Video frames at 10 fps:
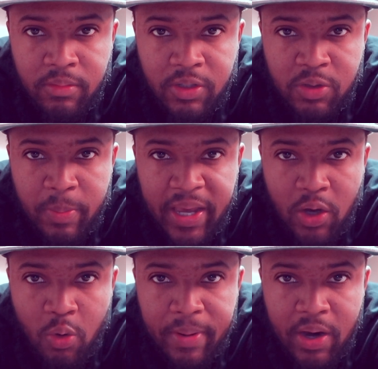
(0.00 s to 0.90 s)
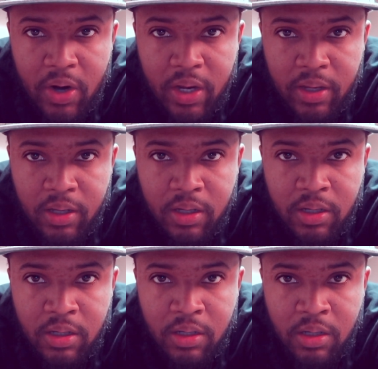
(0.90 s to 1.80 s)
It's mango berry.
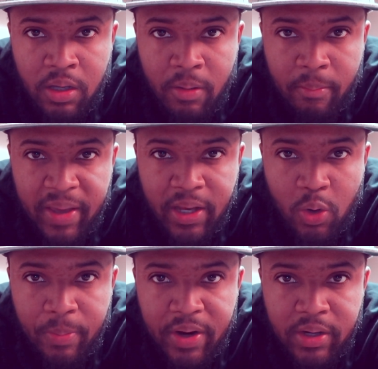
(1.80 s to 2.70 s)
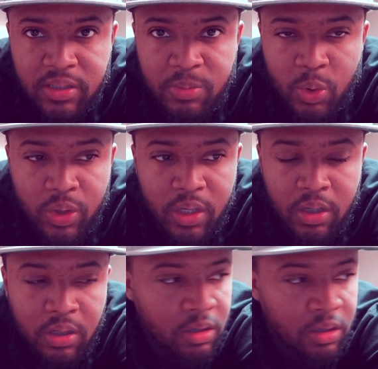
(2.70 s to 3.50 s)
Mango berry smoothie.